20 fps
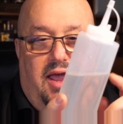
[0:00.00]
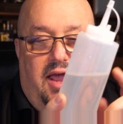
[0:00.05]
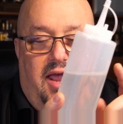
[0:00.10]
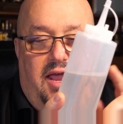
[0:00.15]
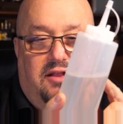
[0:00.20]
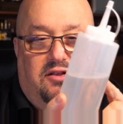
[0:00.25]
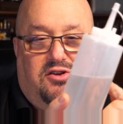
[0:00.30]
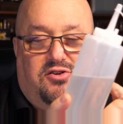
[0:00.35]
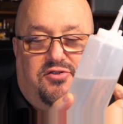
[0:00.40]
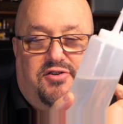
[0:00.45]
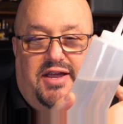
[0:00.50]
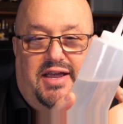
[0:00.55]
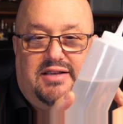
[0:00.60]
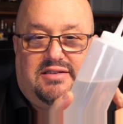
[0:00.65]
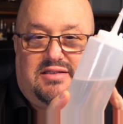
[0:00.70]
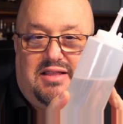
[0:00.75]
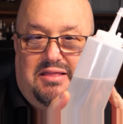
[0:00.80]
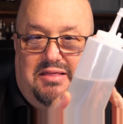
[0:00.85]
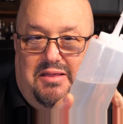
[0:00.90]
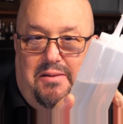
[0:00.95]

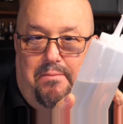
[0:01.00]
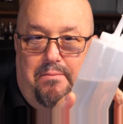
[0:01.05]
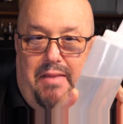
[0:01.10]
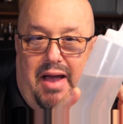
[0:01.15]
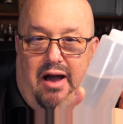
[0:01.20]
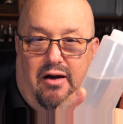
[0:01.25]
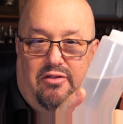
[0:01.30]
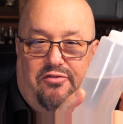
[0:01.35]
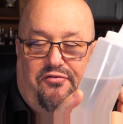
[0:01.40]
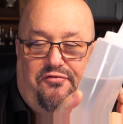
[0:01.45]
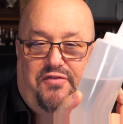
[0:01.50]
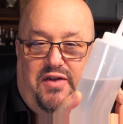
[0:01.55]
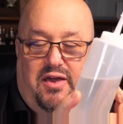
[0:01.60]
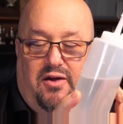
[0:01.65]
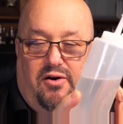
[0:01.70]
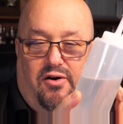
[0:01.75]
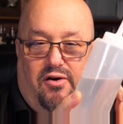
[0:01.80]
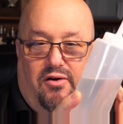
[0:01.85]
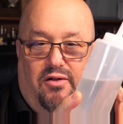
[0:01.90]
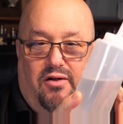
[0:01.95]
increase the
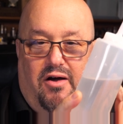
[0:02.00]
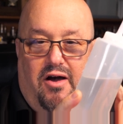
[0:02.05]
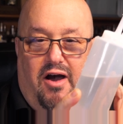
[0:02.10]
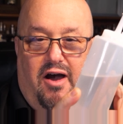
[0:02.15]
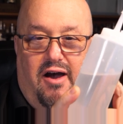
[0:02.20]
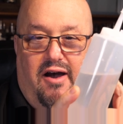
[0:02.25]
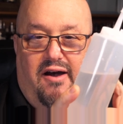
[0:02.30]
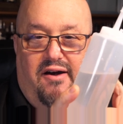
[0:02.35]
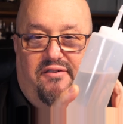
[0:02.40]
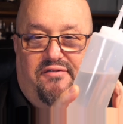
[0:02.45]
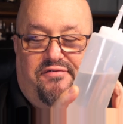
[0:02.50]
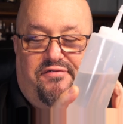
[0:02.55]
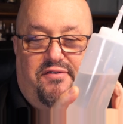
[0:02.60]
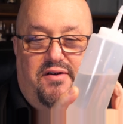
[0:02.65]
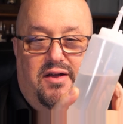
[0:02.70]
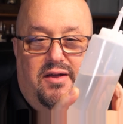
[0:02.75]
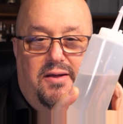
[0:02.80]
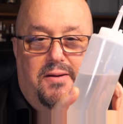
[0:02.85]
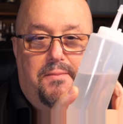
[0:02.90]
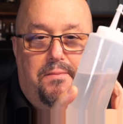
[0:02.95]
mouthfeel of
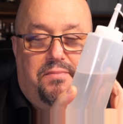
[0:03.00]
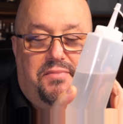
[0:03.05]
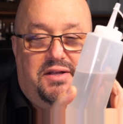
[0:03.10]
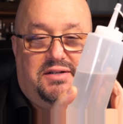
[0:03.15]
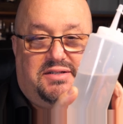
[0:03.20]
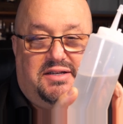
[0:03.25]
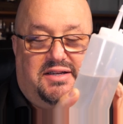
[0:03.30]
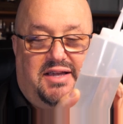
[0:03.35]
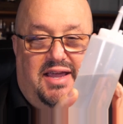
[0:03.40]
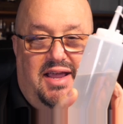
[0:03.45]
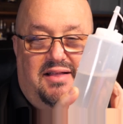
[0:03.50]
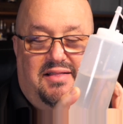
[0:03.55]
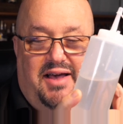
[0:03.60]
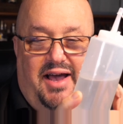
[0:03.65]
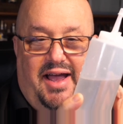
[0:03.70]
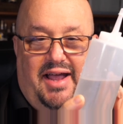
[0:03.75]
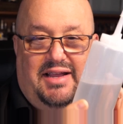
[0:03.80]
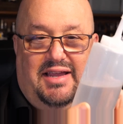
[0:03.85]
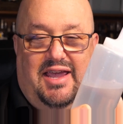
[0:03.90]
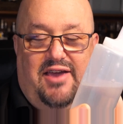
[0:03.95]
the
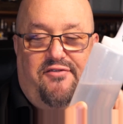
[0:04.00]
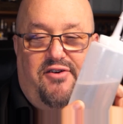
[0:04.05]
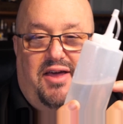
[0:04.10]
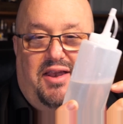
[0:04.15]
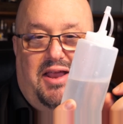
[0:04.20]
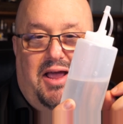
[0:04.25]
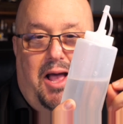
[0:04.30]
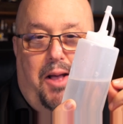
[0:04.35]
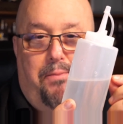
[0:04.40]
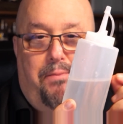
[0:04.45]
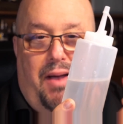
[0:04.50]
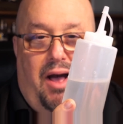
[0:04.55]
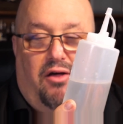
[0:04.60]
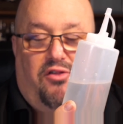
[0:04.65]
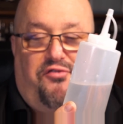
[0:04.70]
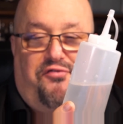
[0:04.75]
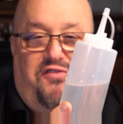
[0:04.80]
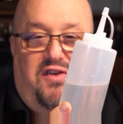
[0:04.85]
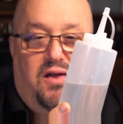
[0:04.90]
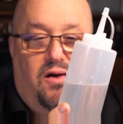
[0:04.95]
tequila and give it a
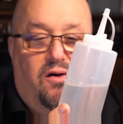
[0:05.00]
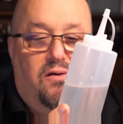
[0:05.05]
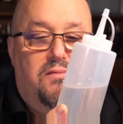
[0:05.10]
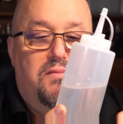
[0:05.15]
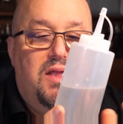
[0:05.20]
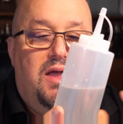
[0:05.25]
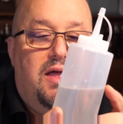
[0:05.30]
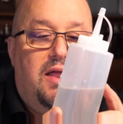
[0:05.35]
mouthfeel.